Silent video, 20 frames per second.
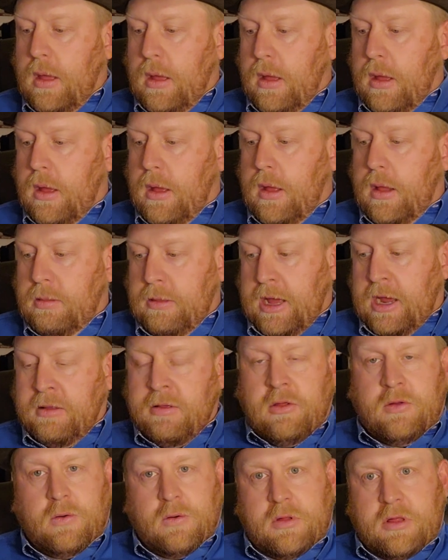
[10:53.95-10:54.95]
A lot of
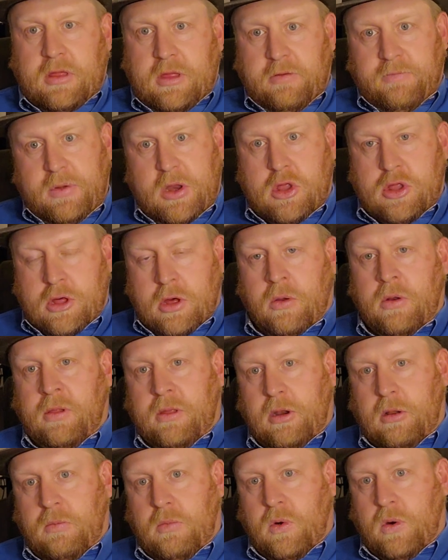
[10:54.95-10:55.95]
these horses that have been shown a
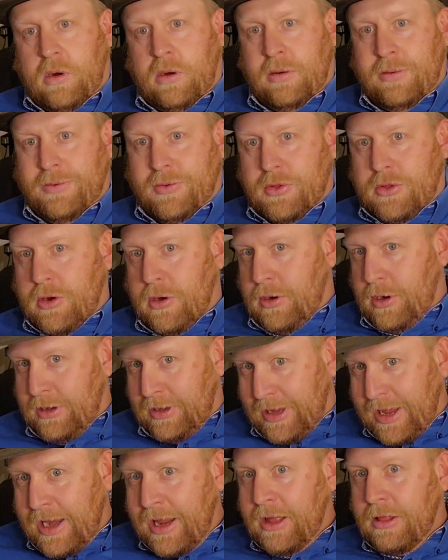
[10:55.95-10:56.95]
little more started
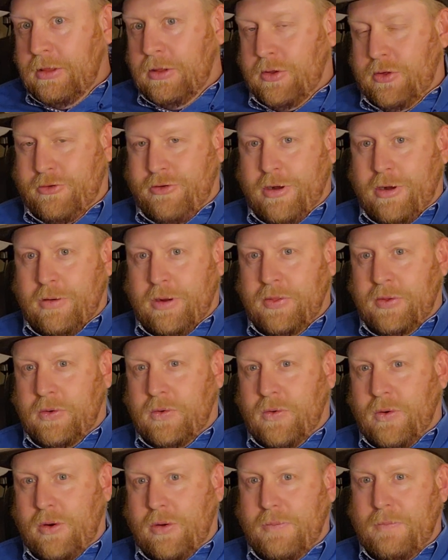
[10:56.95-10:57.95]
getting a little stronger on the
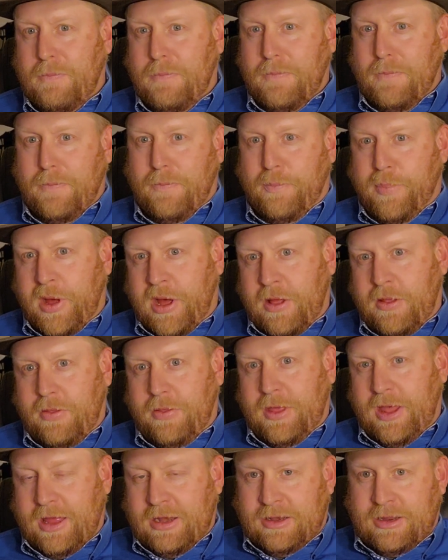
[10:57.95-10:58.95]
corner. But
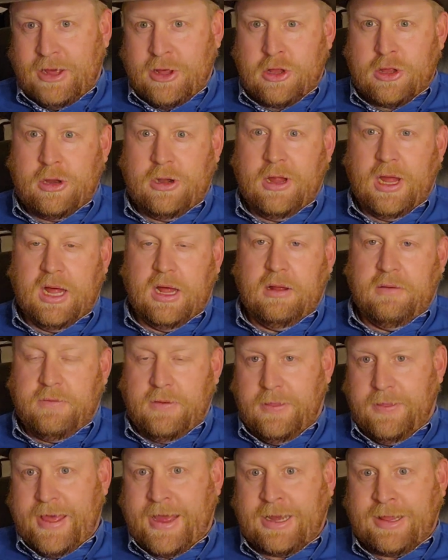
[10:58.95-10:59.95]
the addition
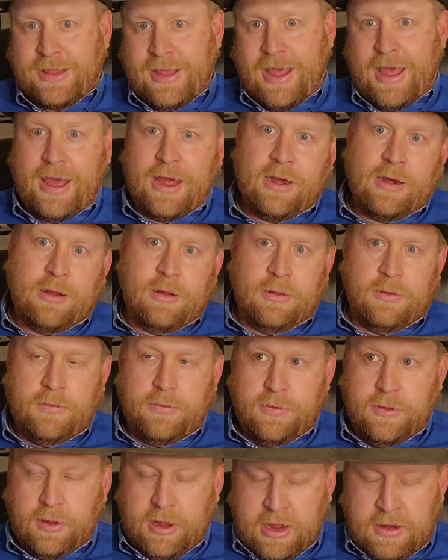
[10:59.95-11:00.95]
of, that's the end
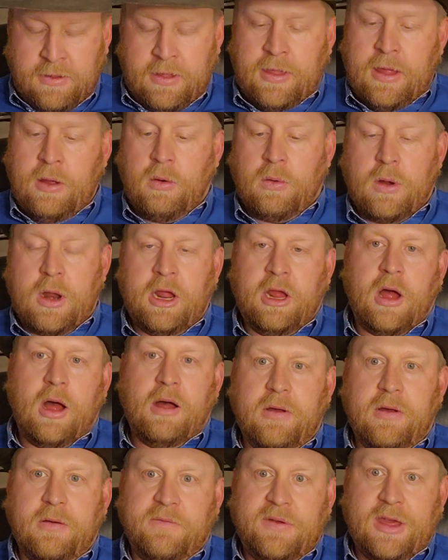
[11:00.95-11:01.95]
that they were running
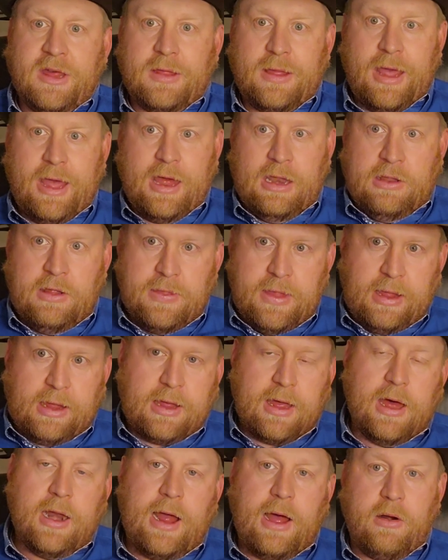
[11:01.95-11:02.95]
off is the end that they
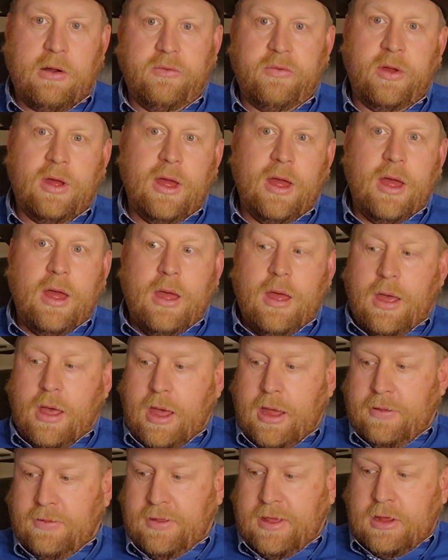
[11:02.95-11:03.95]
cut out of.
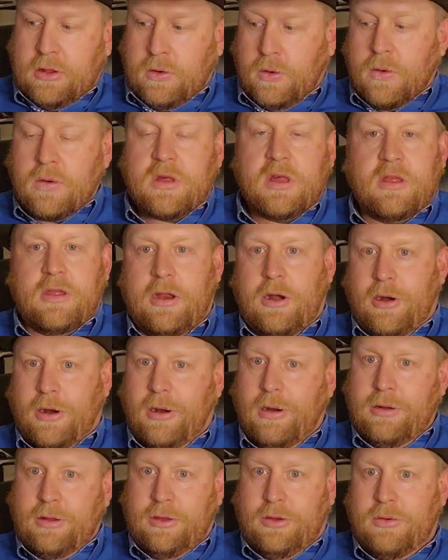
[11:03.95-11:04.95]
And these horses that
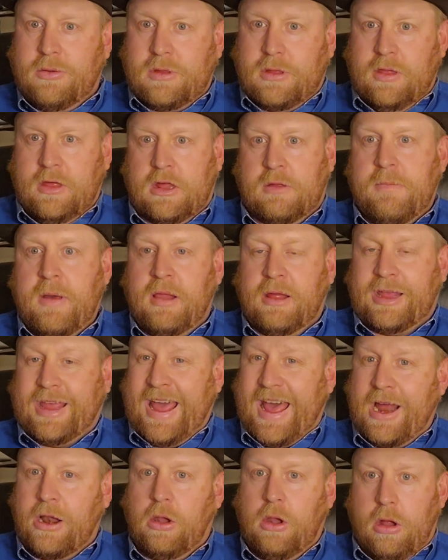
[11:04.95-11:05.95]
aren't used to the smell of
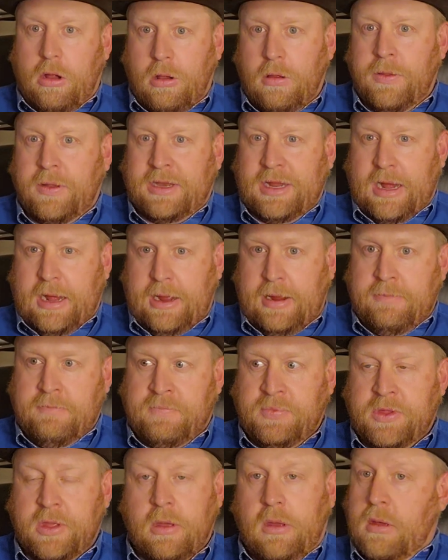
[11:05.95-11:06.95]
cattle all the
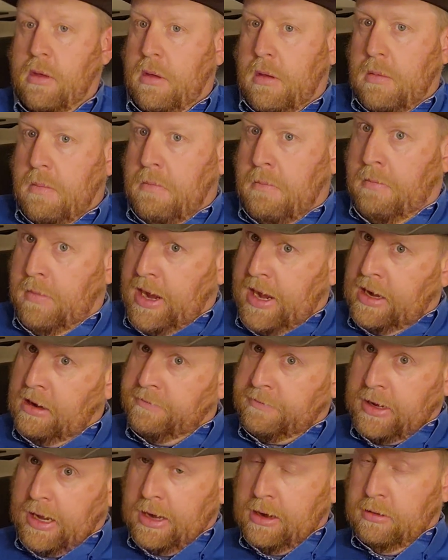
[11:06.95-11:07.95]
time might have
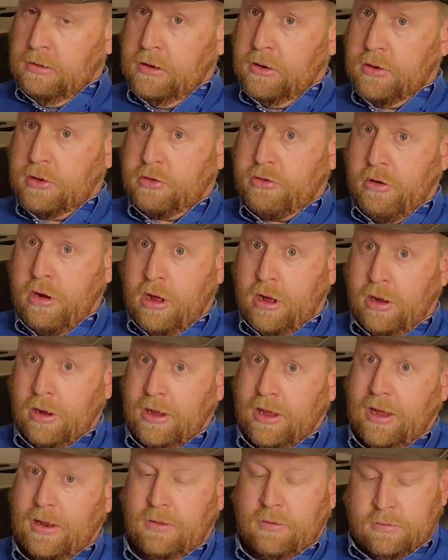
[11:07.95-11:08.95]
gotten a little strong,
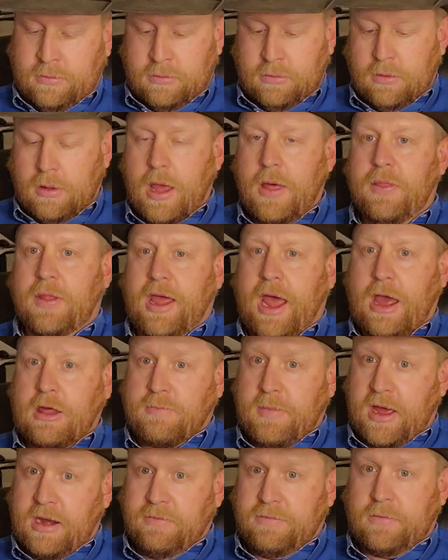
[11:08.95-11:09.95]
and the guys
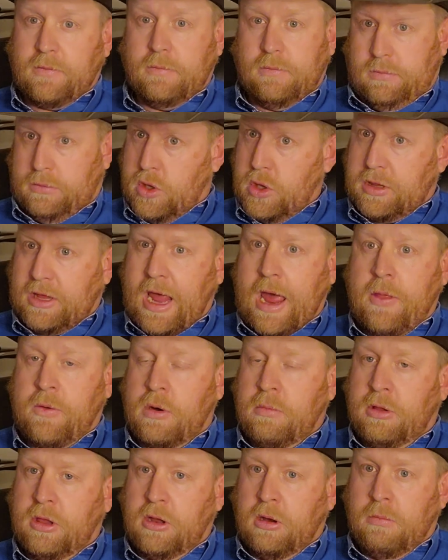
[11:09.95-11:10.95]
might have just gathered
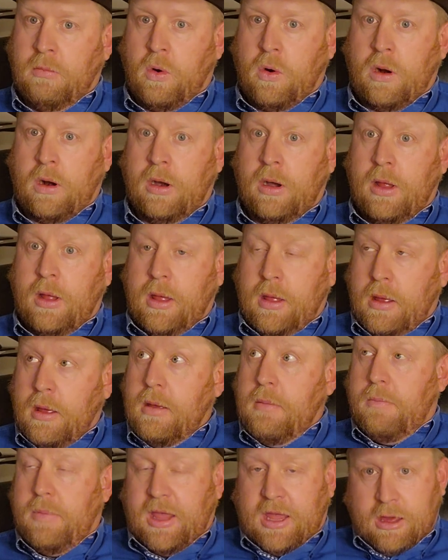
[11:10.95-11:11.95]
them a little more,
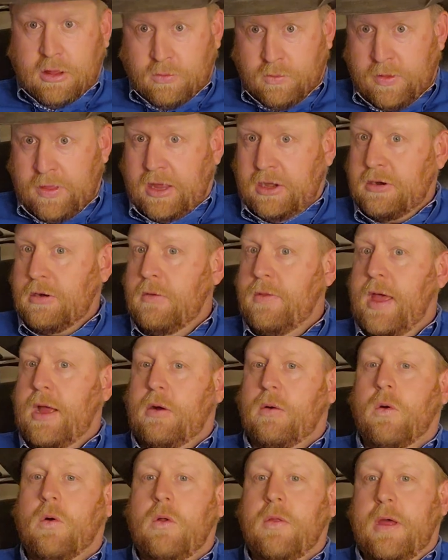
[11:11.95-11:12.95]
because when they turned that
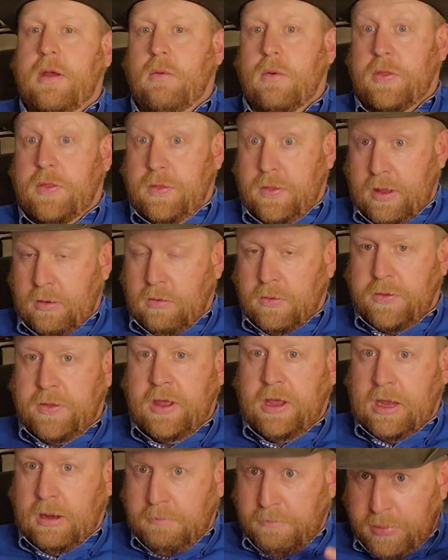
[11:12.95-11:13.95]
corner, they were
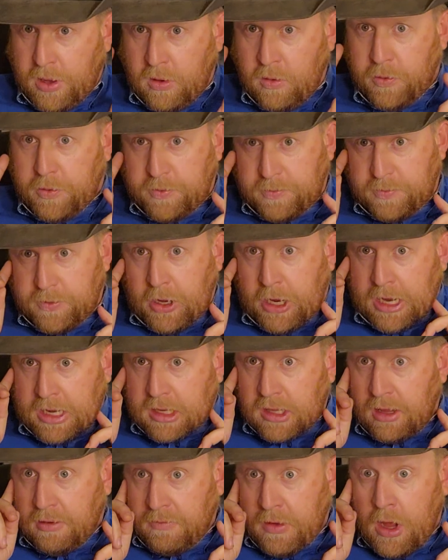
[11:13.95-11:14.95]
thinking both thoughts
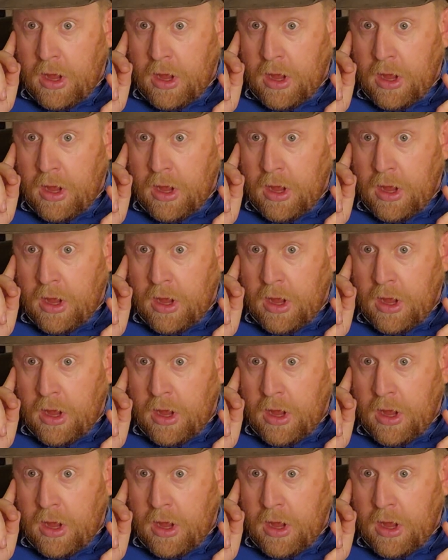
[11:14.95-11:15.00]
of,